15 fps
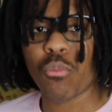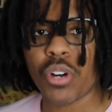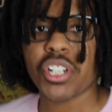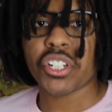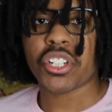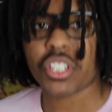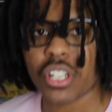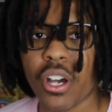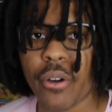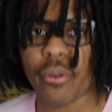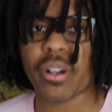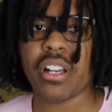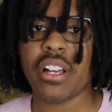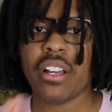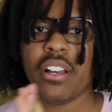one
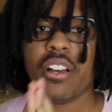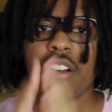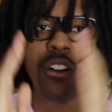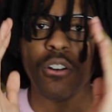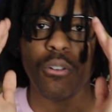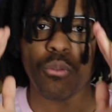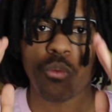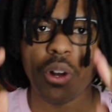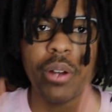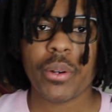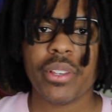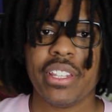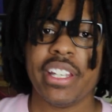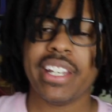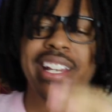show. Run
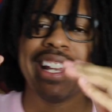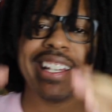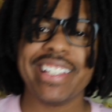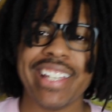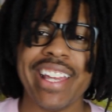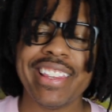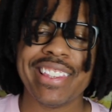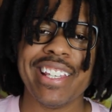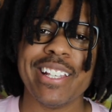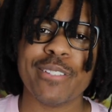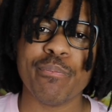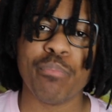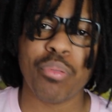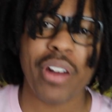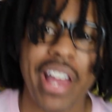with it. Get this
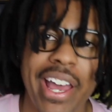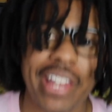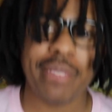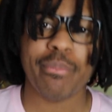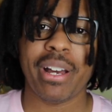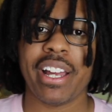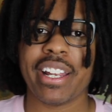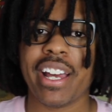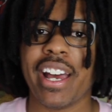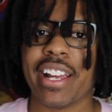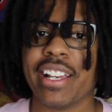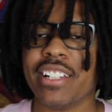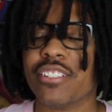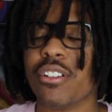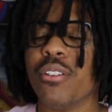bread, my guy,
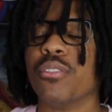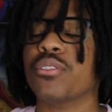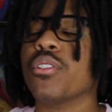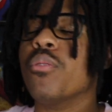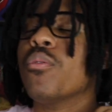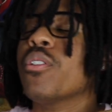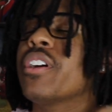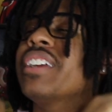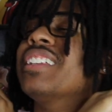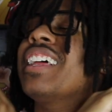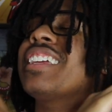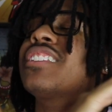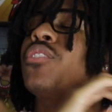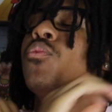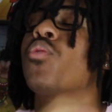because don't, don't worry,
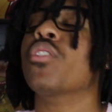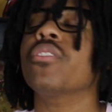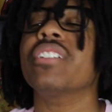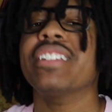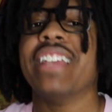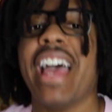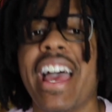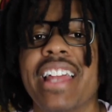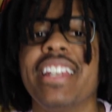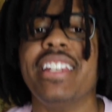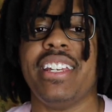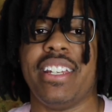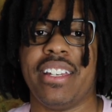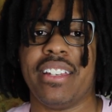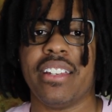like the world is
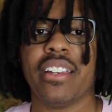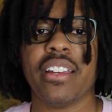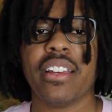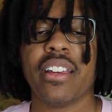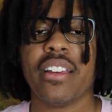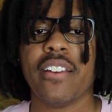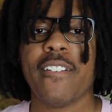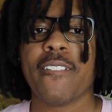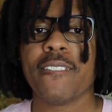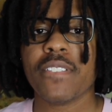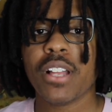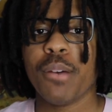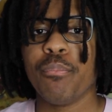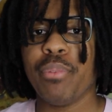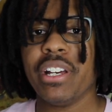ending.
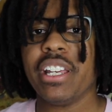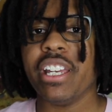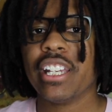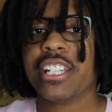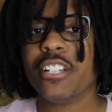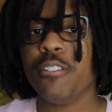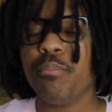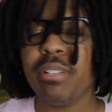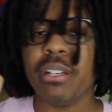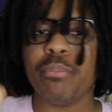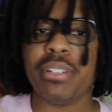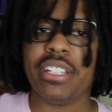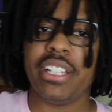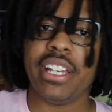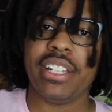But it could be a
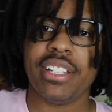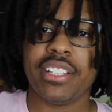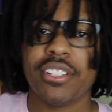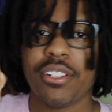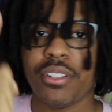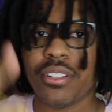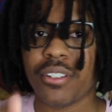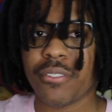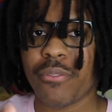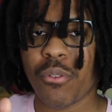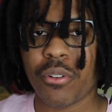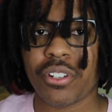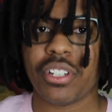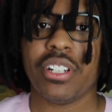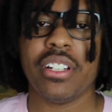beginning to your
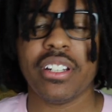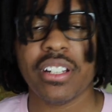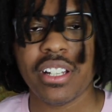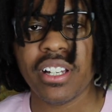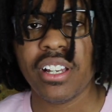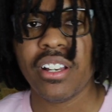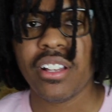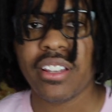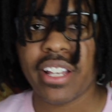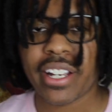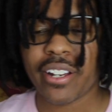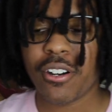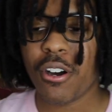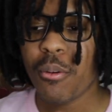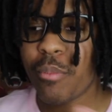fortune. Like
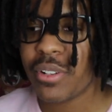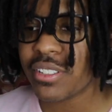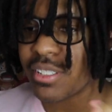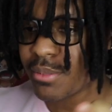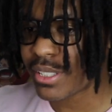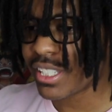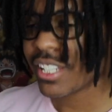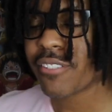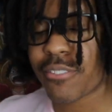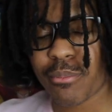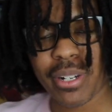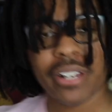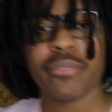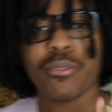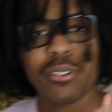I hope it's the beginning for
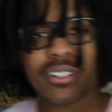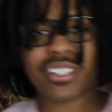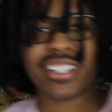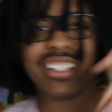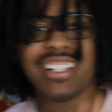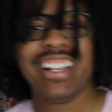my fortune.